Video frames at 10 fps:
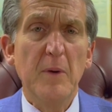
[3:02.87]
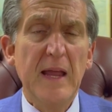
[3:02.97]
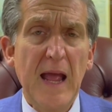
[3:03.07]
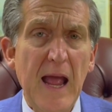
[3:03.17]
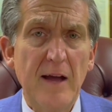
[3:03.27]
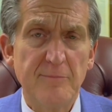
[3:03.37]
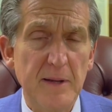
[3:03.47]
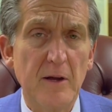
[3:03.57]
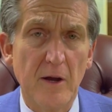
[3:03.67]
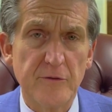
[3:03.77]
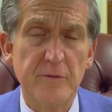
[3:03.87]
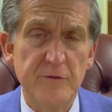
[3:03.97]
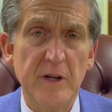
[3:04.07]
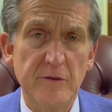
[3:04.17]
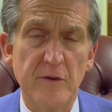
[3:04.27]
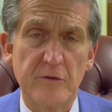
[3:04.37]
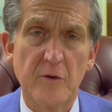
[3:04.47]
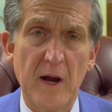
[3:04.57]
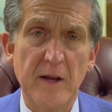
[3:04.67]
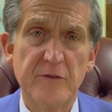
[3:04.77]
that we have because of
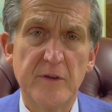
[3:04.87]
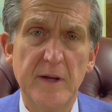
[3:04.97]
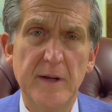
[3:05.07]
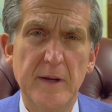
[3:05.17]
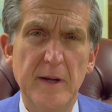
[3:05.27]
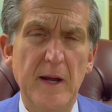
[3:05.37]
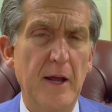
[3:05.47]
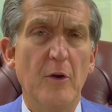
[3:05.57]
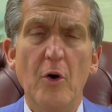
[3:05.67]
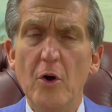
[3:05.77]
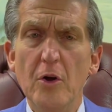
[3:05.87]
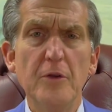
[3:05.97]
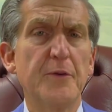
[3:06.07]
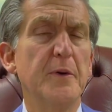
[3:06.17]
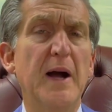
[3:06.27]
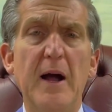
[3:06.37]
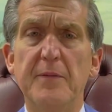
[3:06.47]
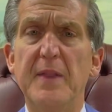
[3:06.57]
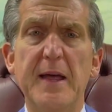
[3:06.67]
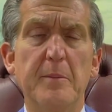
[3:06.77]
Jesus Christ. And all
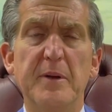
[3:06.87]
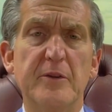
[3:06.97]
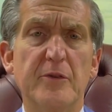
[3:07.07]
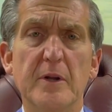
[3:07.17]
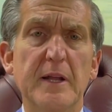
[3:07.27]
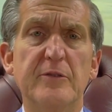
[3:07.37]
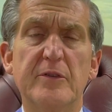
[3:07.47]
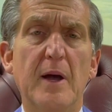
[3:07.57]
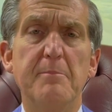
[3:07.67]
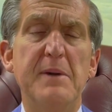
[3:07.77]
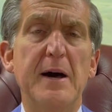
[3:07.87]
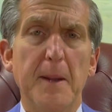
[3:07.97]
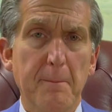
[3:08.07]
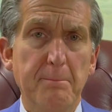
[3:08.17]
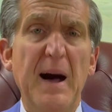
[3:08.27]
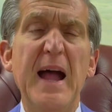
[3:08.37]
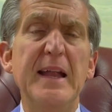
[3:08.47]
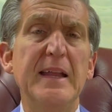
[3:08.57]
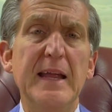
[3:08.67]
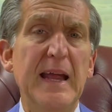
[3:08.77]
throughout that epistle, it's about
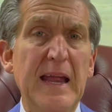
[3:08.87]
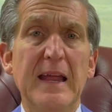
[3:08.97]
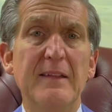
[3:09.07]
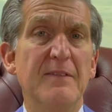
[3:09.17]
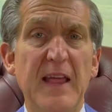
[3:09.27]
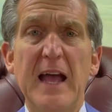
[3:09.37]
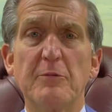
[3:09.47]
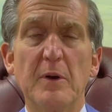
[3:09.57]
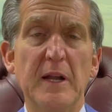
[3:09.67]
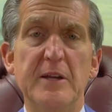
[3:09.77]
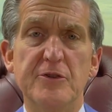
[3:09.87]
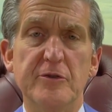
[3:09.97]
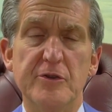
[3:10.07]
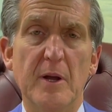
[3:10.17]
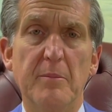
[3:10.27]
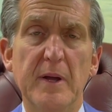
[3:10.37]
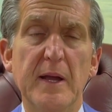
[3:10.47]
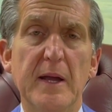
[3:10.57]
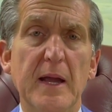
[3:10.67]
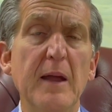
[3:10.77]
abiding in that relationship.
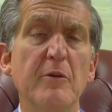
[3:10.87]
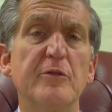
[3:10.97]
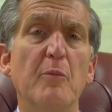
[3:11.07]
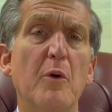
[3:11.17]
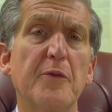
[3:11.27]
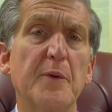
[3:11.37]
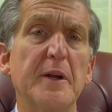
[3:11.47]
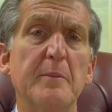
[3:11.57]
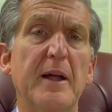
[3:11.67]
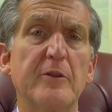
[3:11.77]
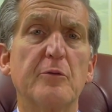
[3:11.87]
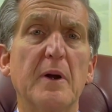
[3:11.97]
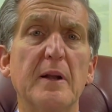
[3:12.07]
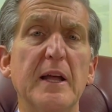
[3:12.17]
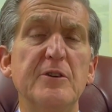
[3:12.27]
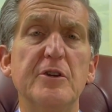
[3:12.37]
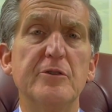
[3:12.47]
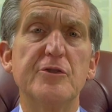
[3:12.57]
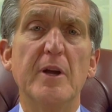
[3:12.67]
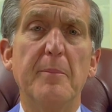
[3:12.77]
He was more thrilled about his
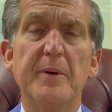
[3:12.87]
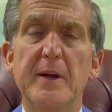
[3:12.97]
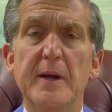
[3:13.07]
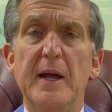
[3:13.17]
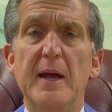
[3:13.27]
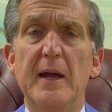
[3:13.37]
relationship